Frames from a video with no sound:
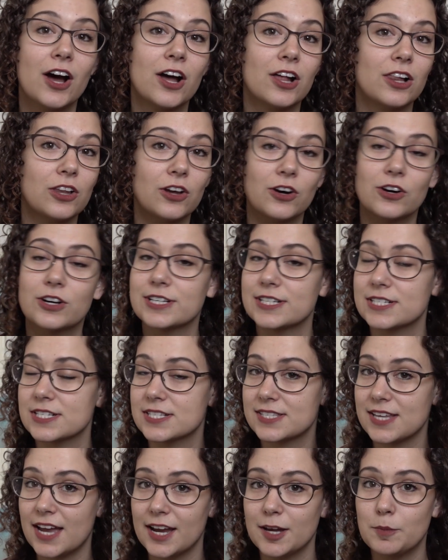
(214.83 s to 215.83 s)
look
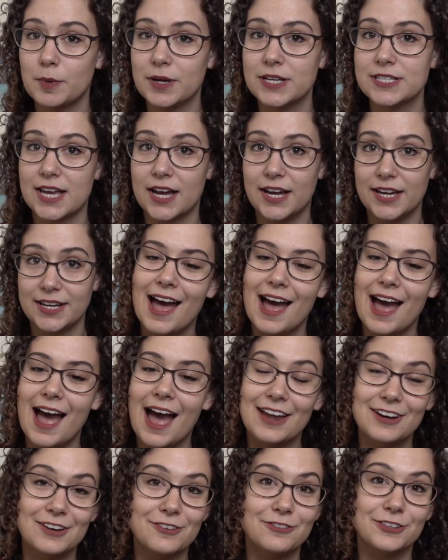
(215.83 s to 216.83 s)
side by side,
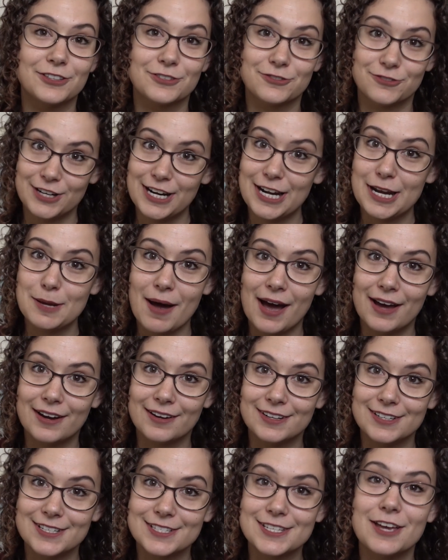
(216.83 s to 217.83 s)
and if it really
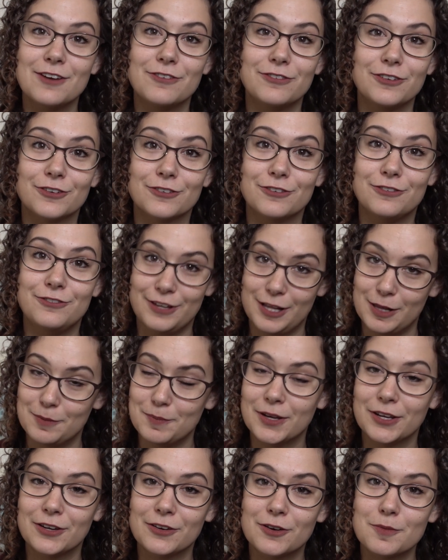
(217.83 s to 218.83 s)
matters if you're
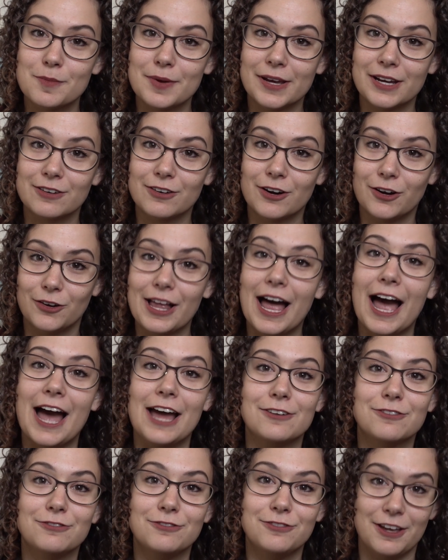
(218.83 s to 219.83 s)
filming your B-roll
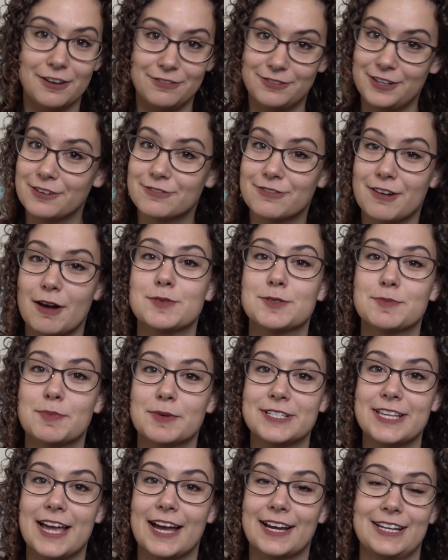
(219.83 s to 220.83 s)
at 50 frames per
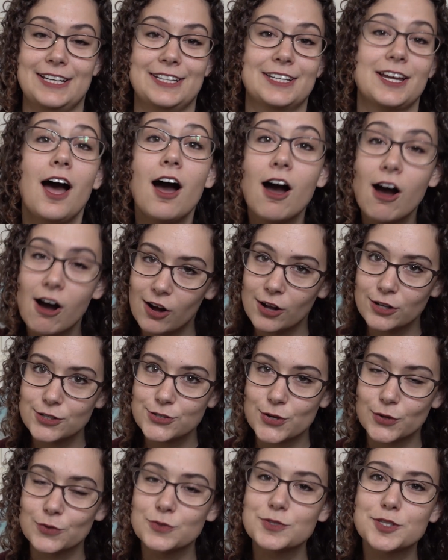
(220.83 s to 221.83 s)
second.
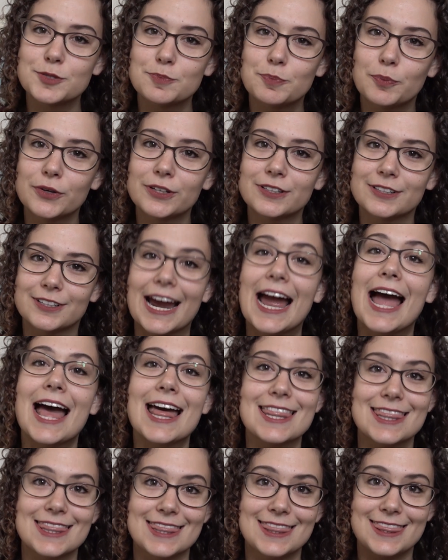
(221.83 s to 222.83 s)
Also, spoiler,
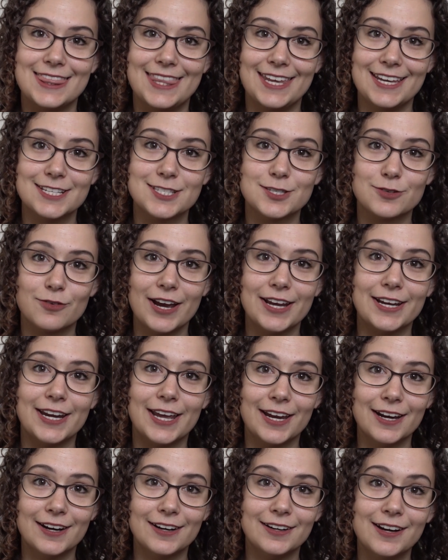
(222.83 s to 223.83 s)
this right
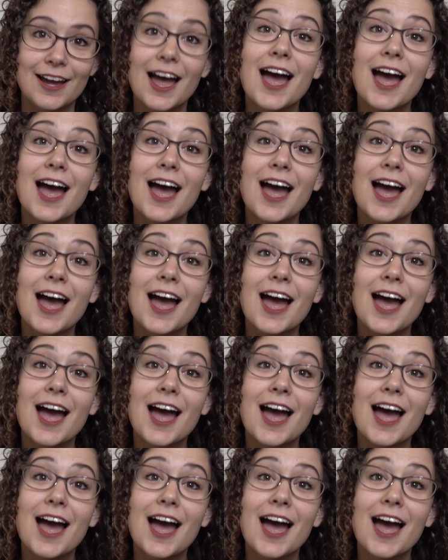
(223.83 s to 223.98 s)
here